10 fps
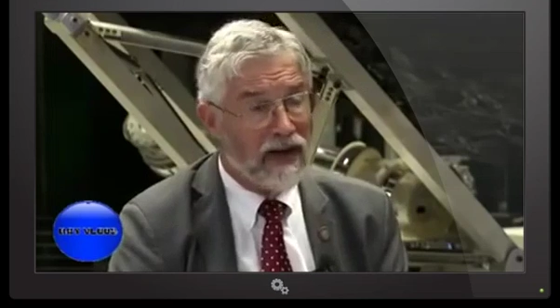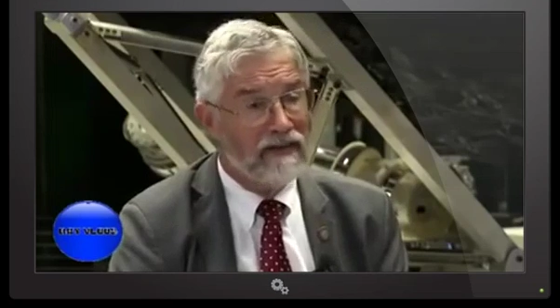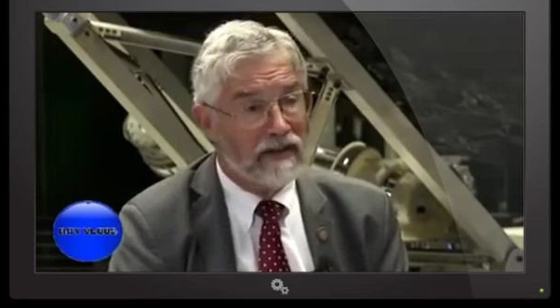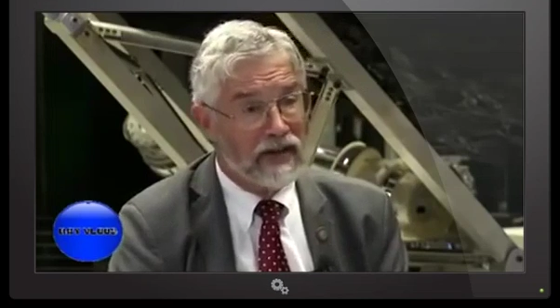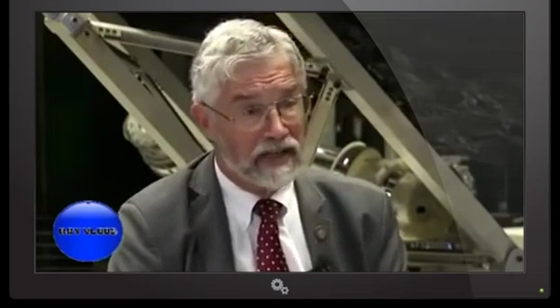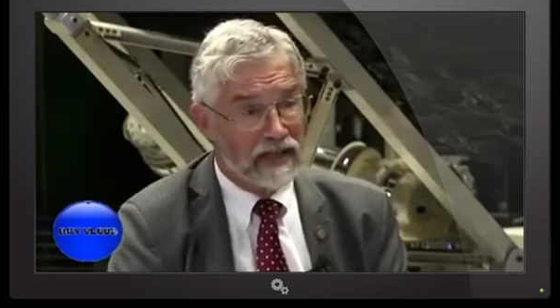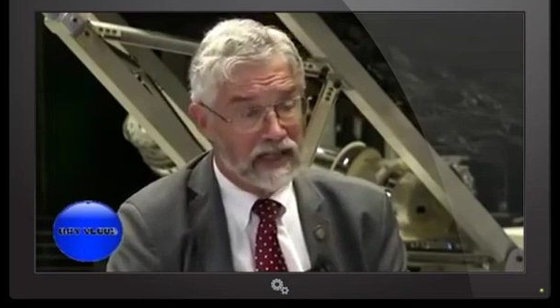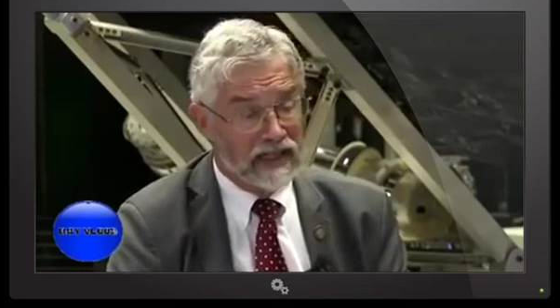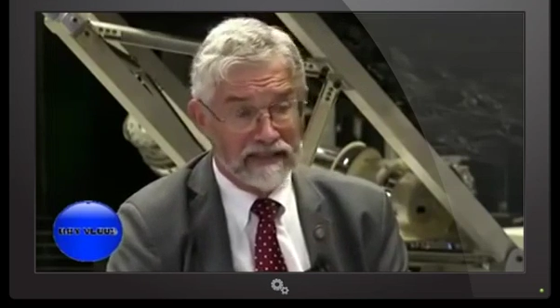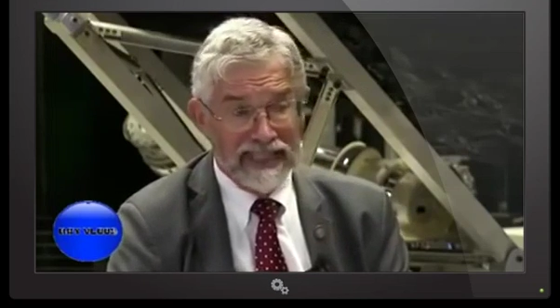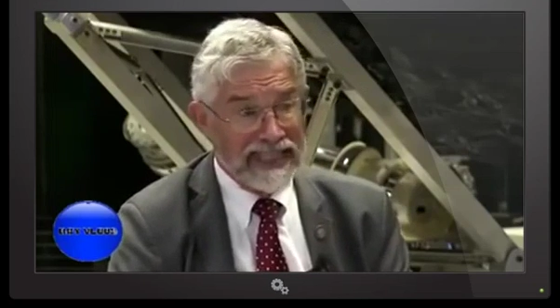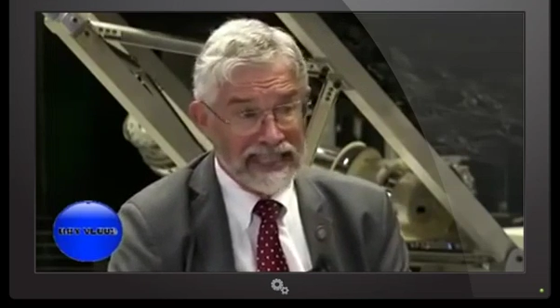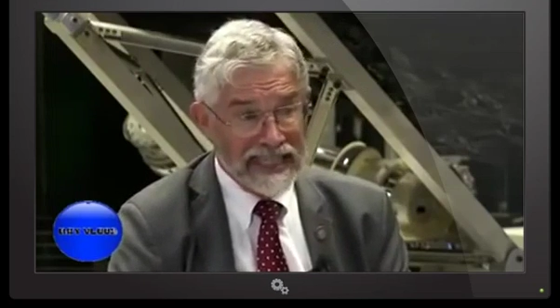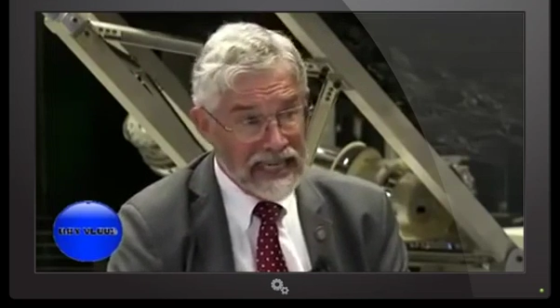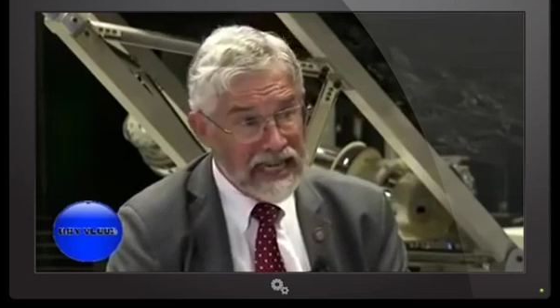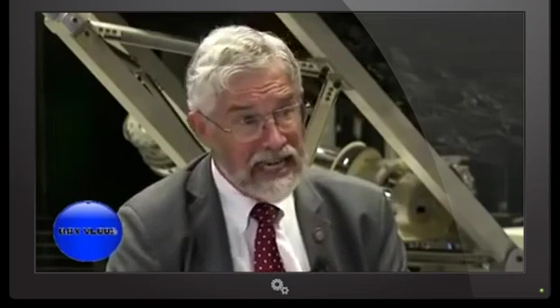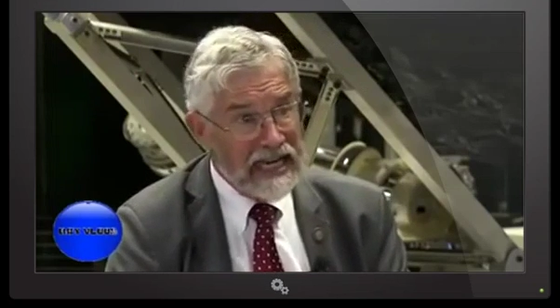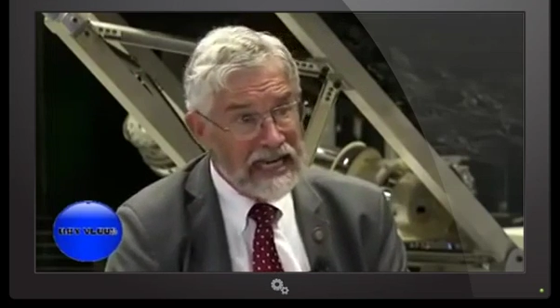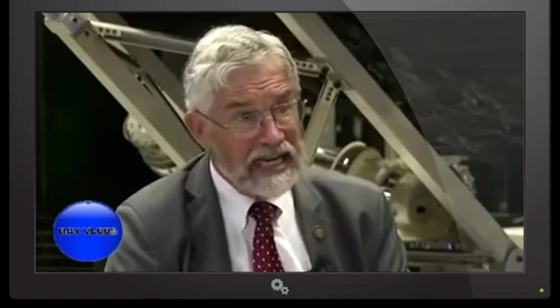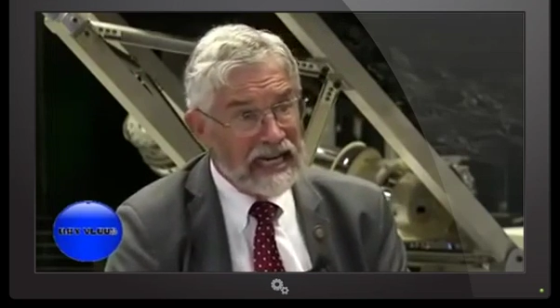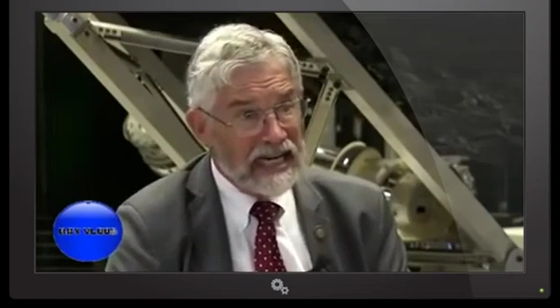or 500 kilotons of TNT.